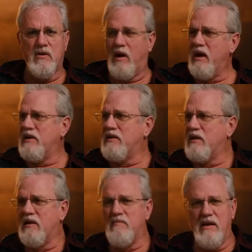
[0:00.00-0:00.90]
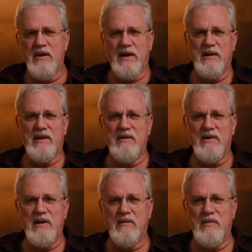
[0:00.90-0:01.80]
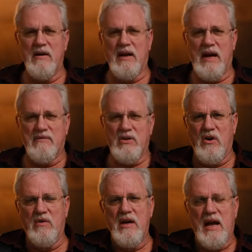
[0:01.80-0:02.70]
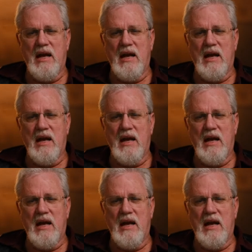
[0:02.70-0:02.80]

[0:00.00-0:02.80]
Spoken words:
Why does an American living in America have to go